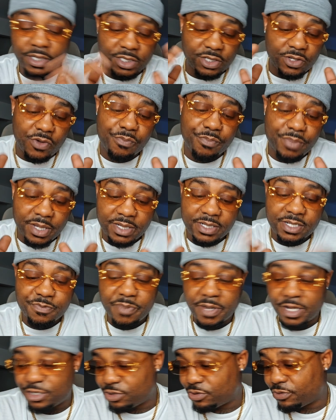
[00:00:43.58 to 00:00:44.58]
this is gonna be a
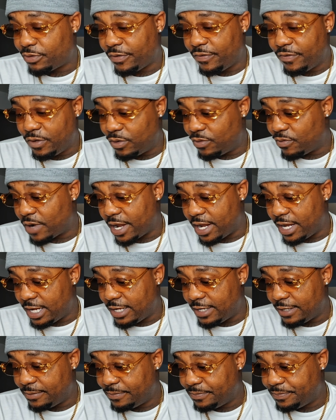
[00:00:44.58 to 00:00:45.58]
special review right
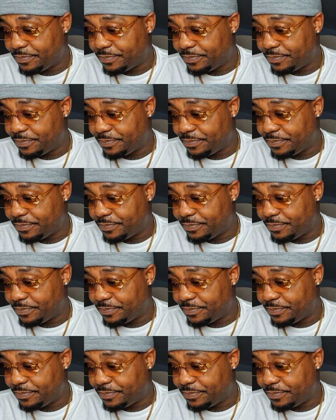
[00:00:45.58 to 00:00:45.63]
here.